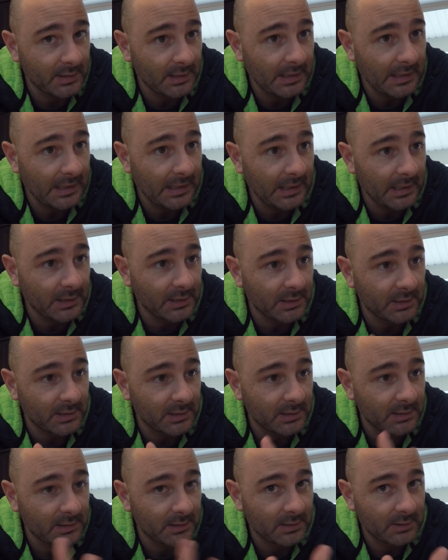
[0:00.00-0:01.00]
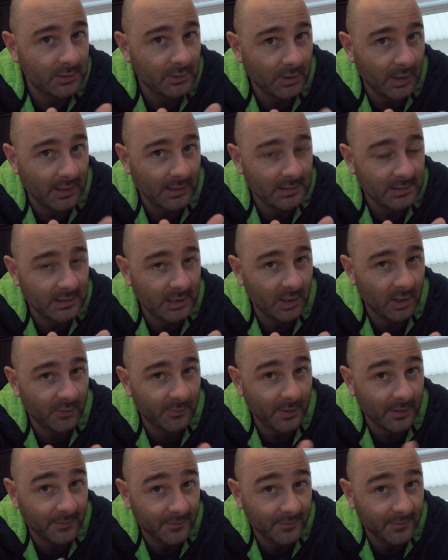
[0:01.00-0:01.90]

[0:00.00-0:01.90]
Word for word: the day just trying to stay off my